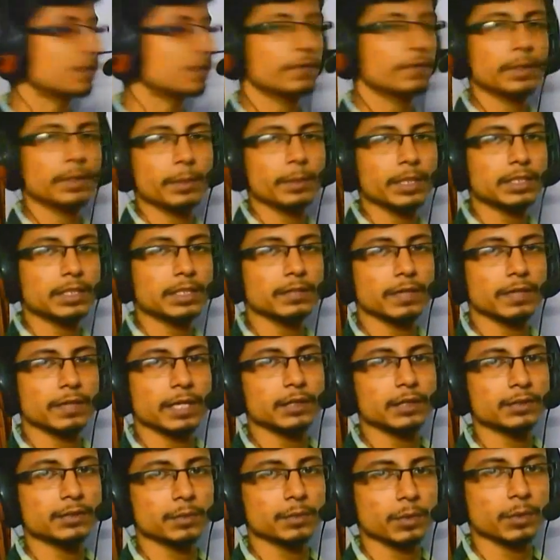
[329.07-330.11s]
the frequency
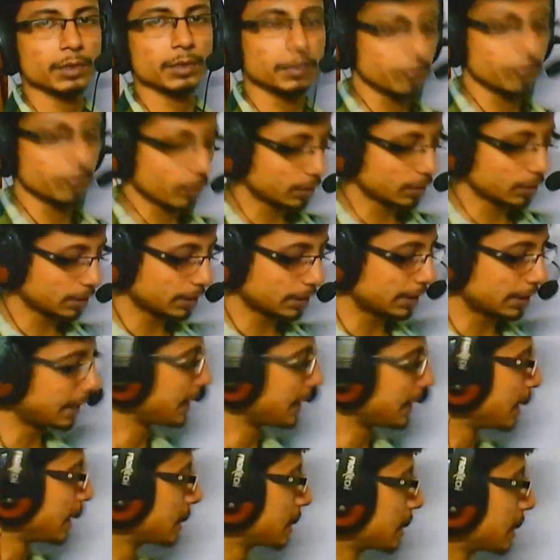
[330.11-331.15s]
values both, both the
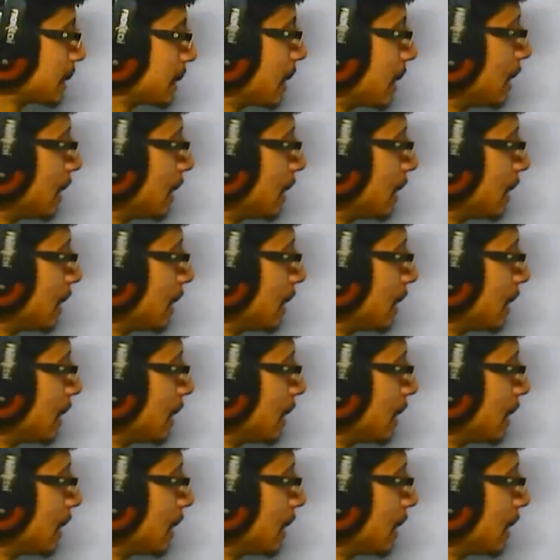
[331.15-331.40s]
case.